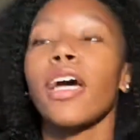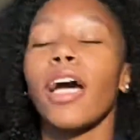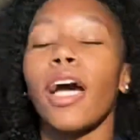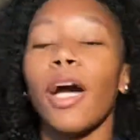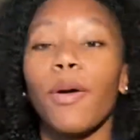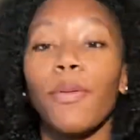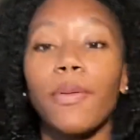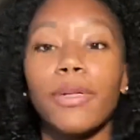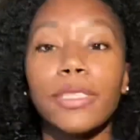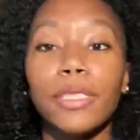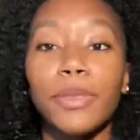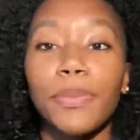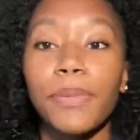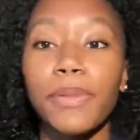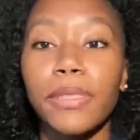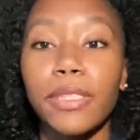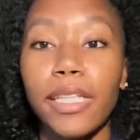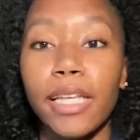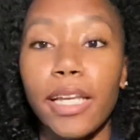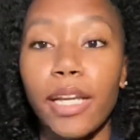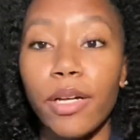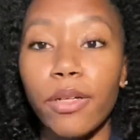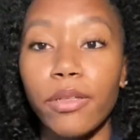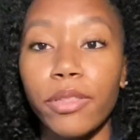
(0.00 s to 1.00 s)
I wanted to put
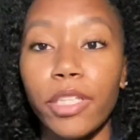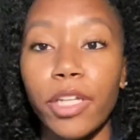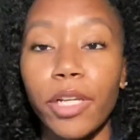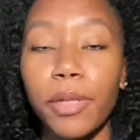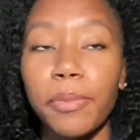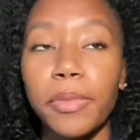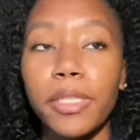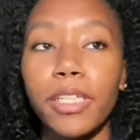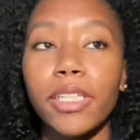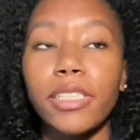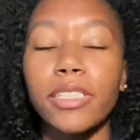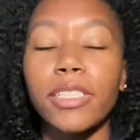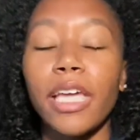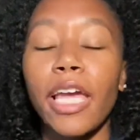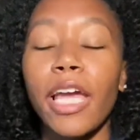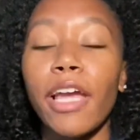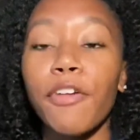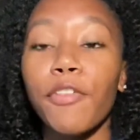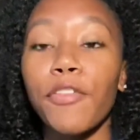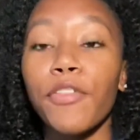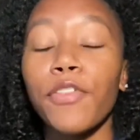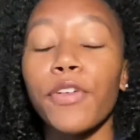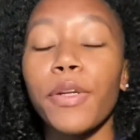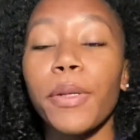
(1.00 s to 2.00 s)
that out there because
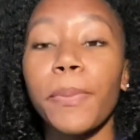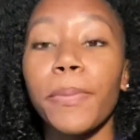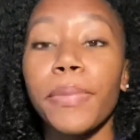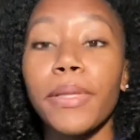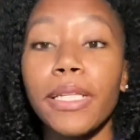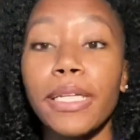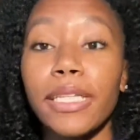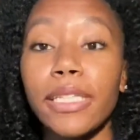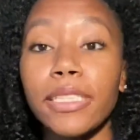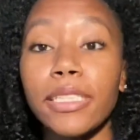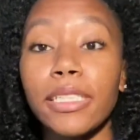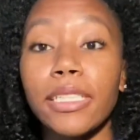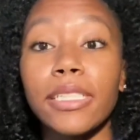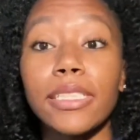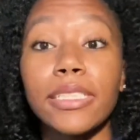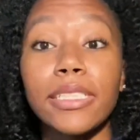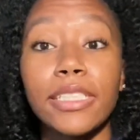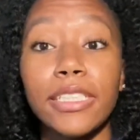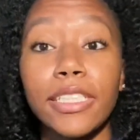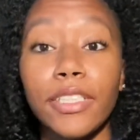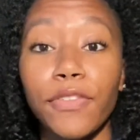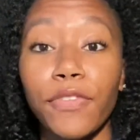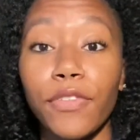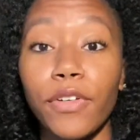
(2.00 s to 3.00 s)
every place is
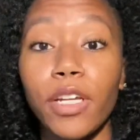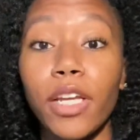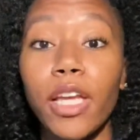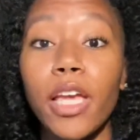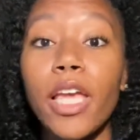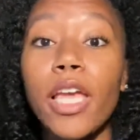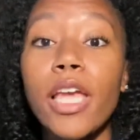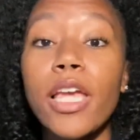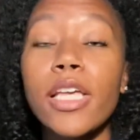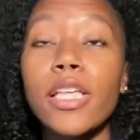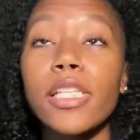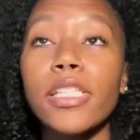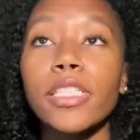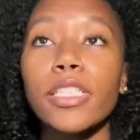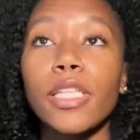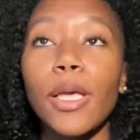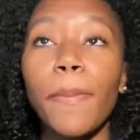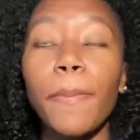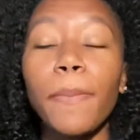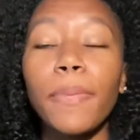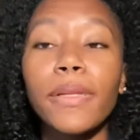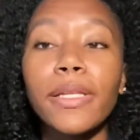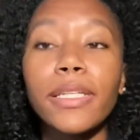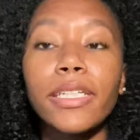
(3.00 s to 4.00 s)
different.
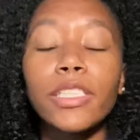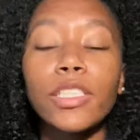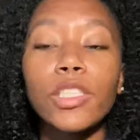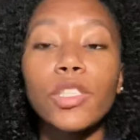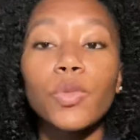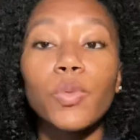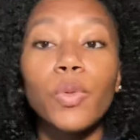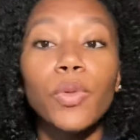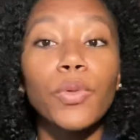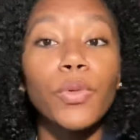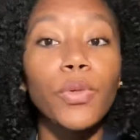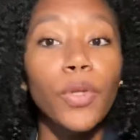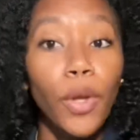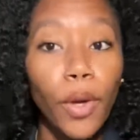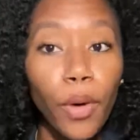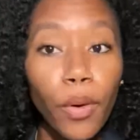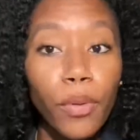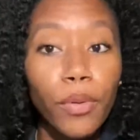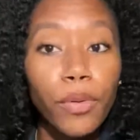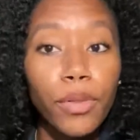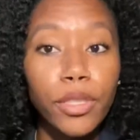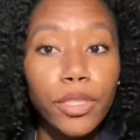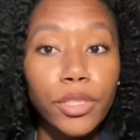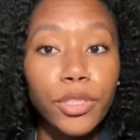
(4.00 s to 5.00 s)
Some places will
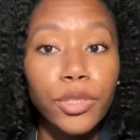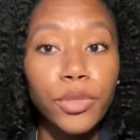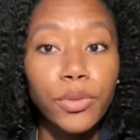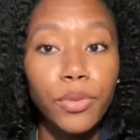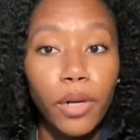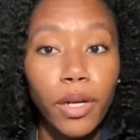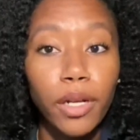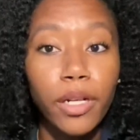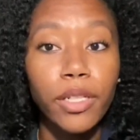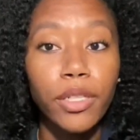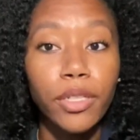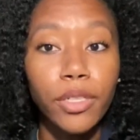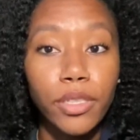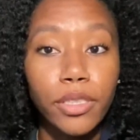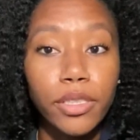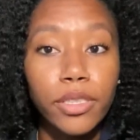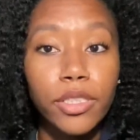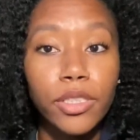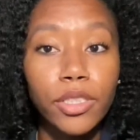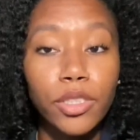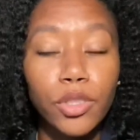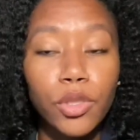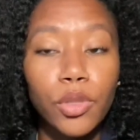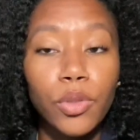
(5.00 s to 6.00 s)
know that you are in
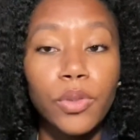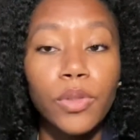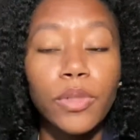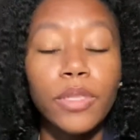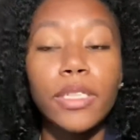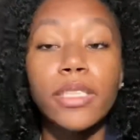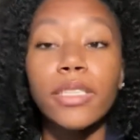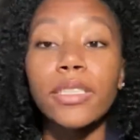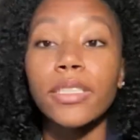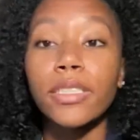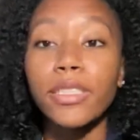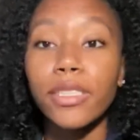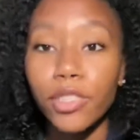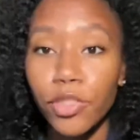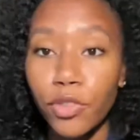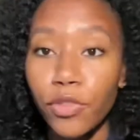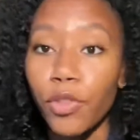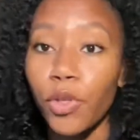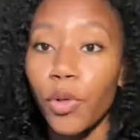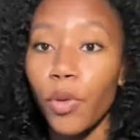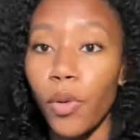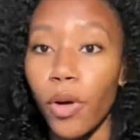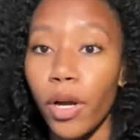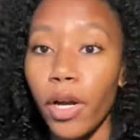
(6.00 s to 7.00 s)
nursing school and still
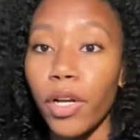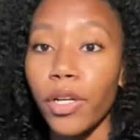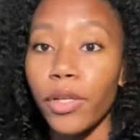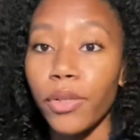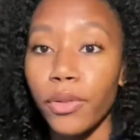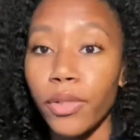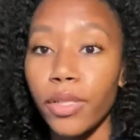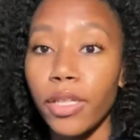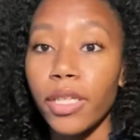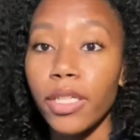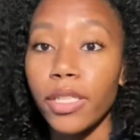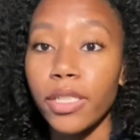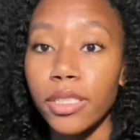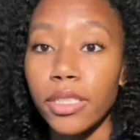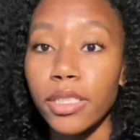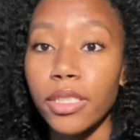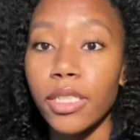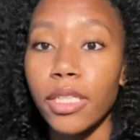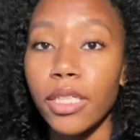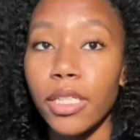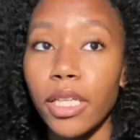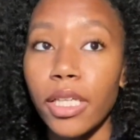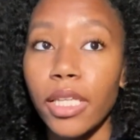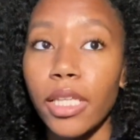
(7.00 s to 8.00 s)
require you to get a
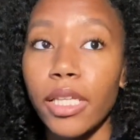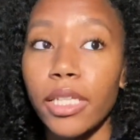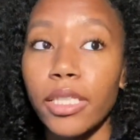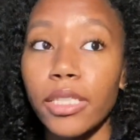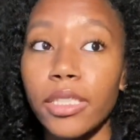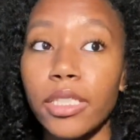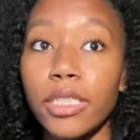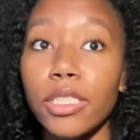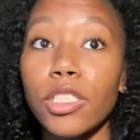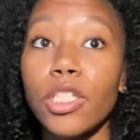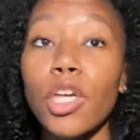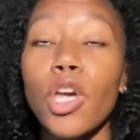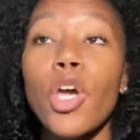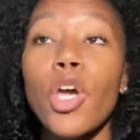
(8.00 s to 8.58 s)
CNA license.